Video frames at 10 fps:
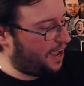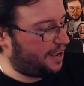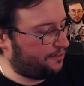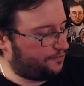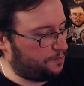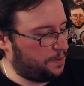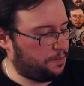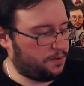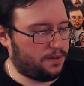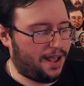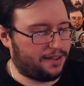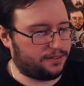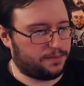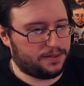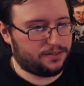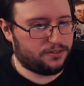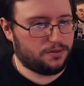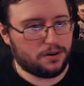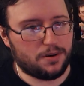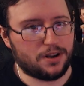I had a few people ask me to
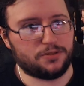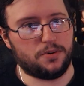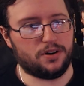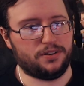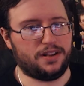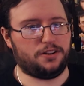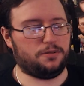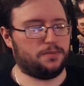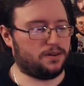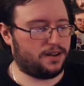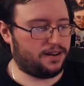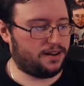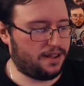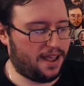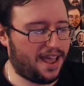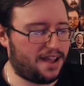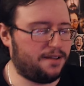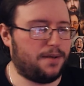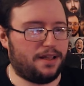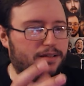uh, watch more Undead Humor, and uh, I had it
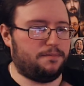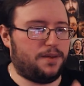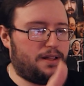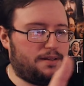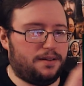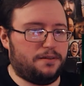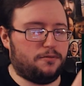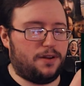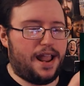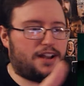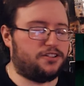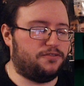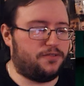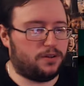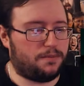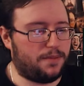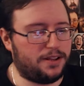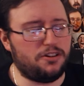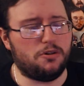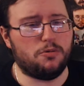in my, my uh, reaction folder. I'm like,
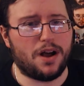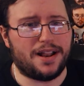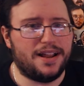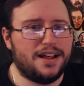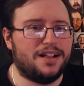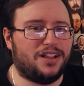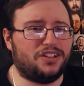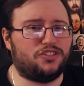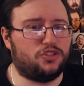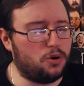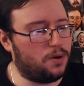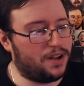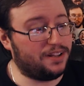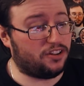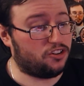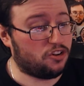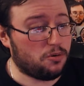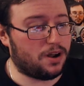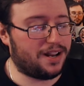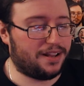you know what? Let's do it. And this is a new
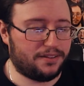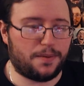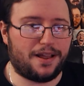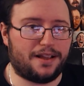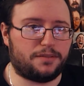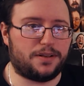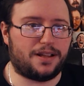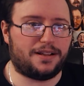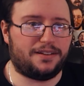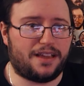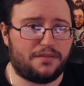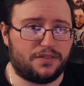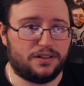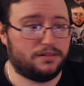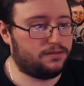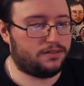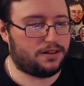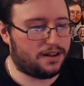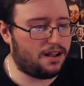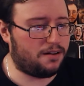one, and it's about X-Men ninety-seven. So there
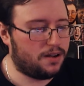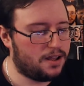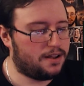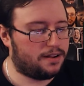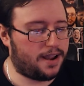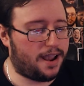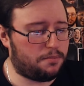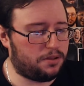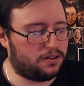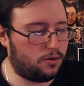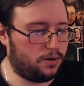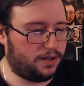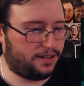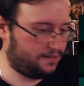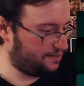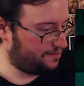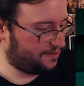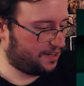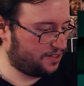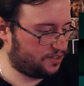you go. Goblin Queen.
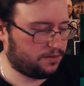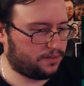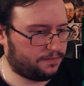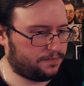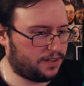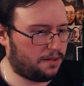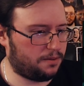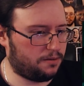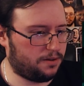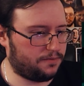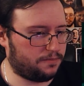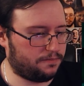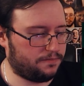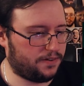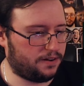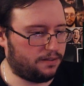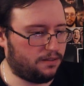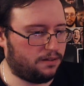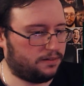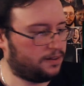She wasn't Goblin Queen for very
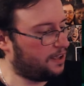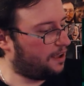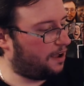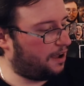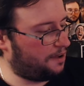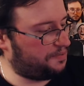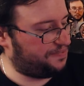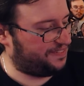long. Uh,